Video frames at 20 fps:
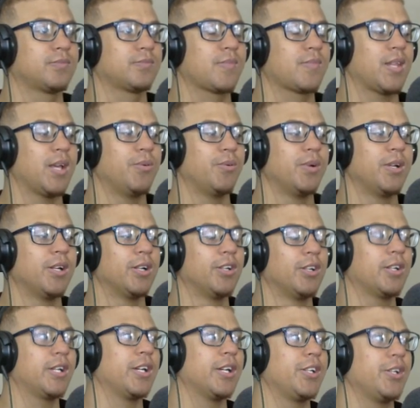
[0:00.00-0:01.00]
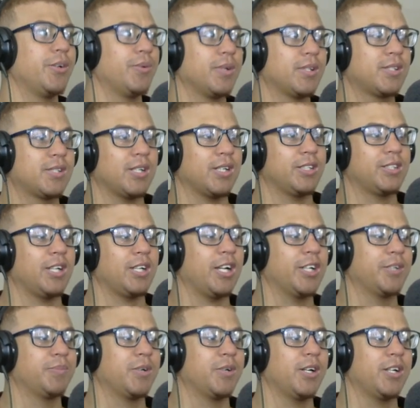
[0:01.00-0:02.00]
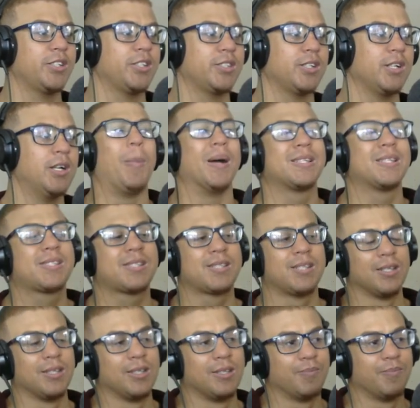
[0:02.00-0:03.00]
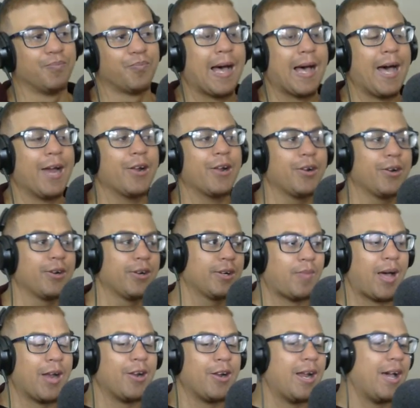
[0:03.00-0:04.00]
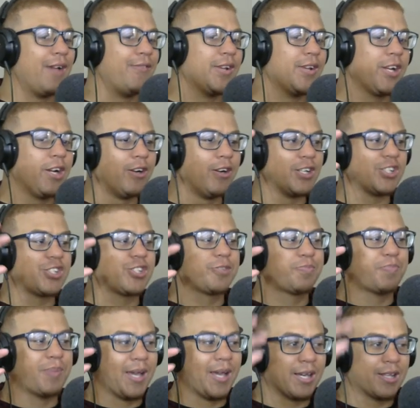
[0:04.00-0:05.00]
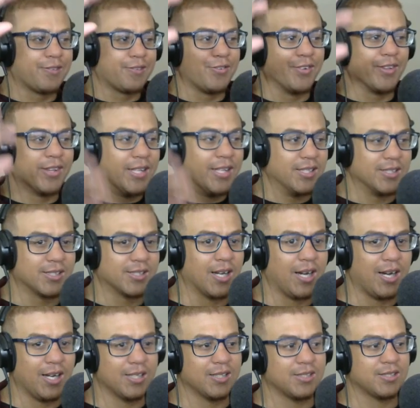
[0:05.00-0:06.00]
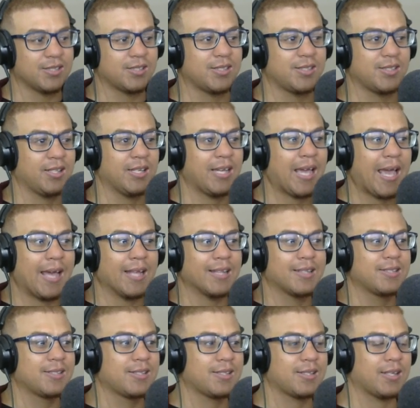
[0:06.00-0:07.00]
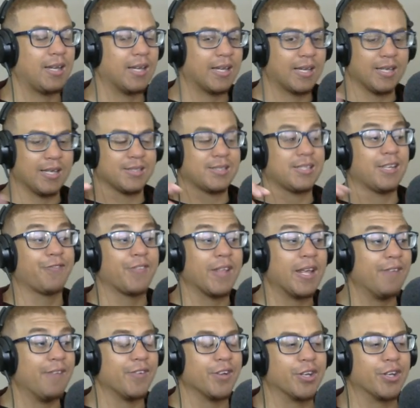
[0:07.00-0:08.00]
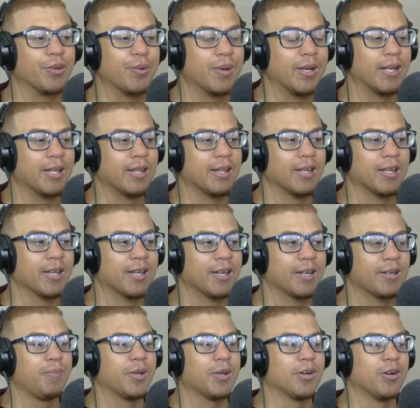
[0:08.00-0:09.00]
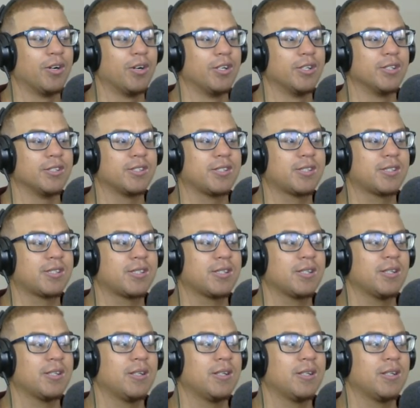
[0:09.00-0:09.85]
They wouldn't look at you with such admiration. But still, I don't have any respect for these guys yet, I guess, if they even do anything. Because,